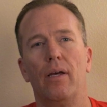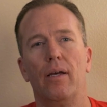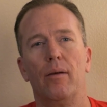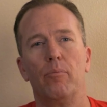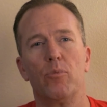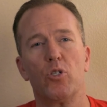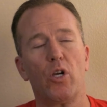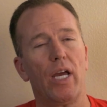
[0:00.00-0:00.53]

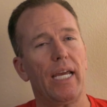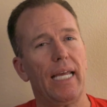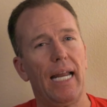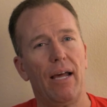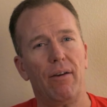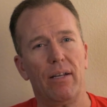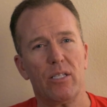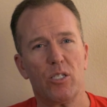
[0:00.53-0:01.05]
um, trying it
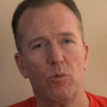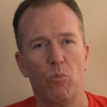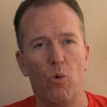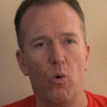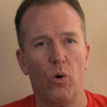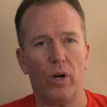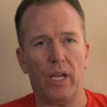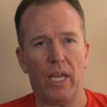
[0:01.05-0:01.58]
out at some
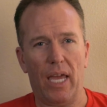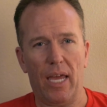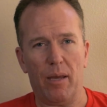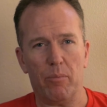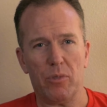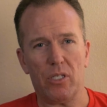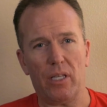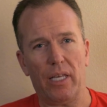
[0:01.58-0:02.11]
more
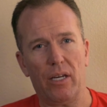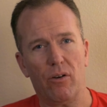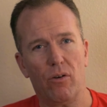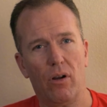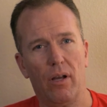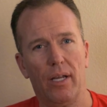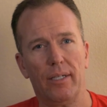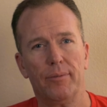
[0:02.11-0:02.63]
games
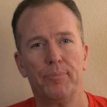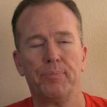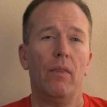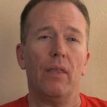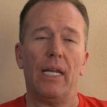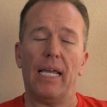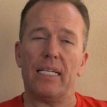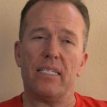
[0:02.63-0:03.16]
later on.
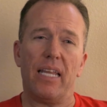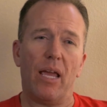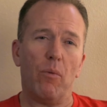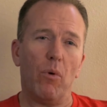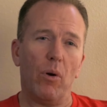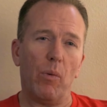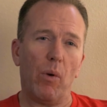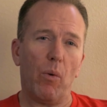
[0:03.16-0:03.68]
The next day
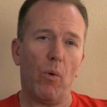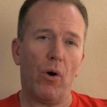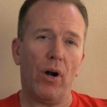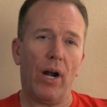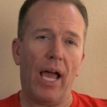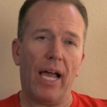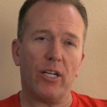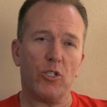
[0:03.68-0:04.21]
when we
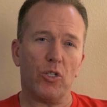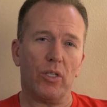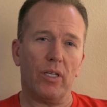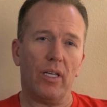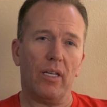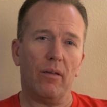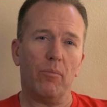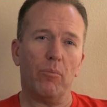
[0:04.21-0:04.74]
weren't
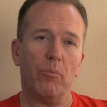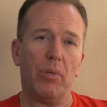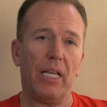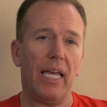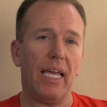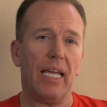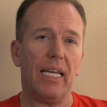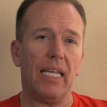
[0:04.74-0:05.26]
actually
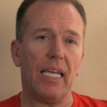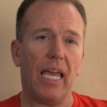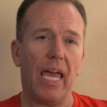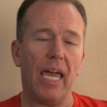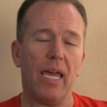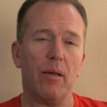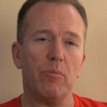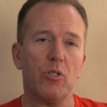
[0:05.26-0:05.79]
playing any
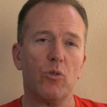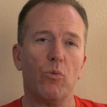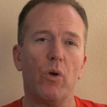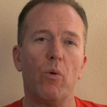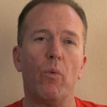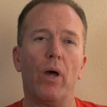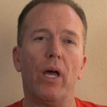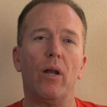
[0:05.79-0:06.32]
games,
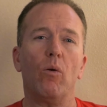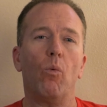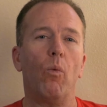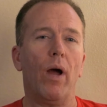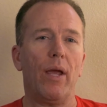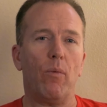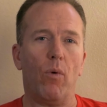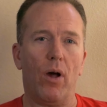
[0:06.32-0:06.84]
we went
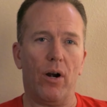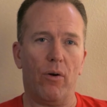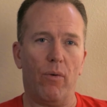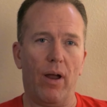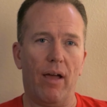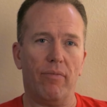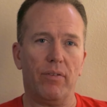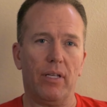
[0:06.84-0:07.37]
whitewater
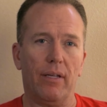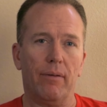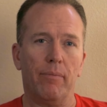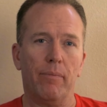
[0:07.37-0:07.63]
rafting.